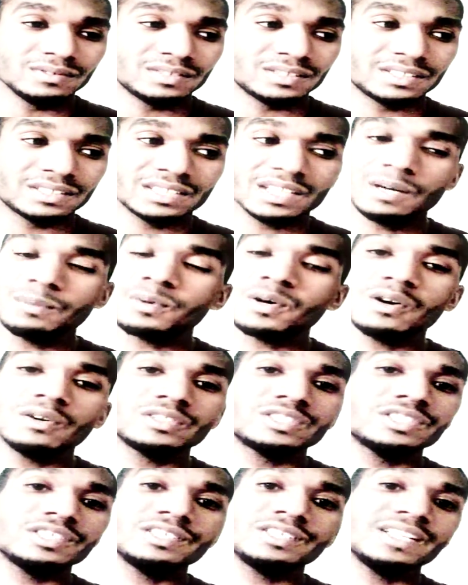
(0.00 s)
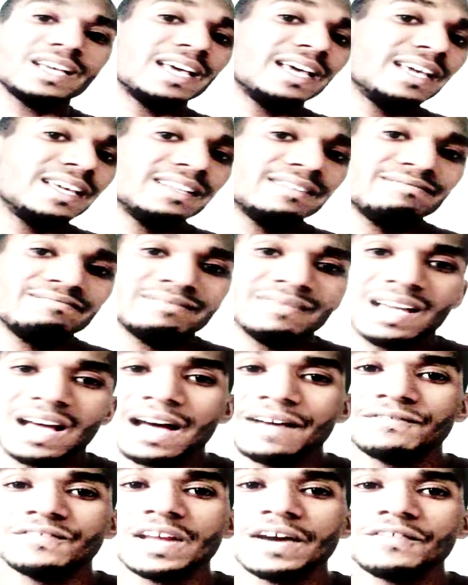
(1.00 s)
subculture that
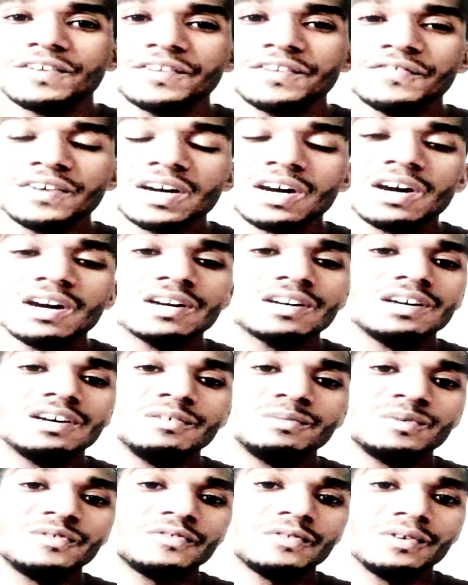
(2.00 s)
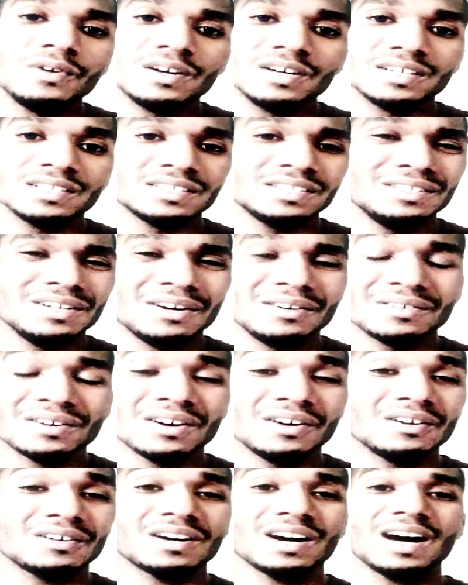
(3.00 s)
I've never even heard of before,
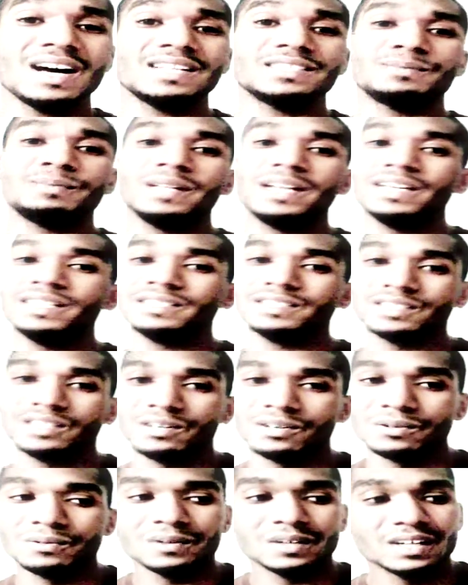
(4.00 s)
called cosplay. So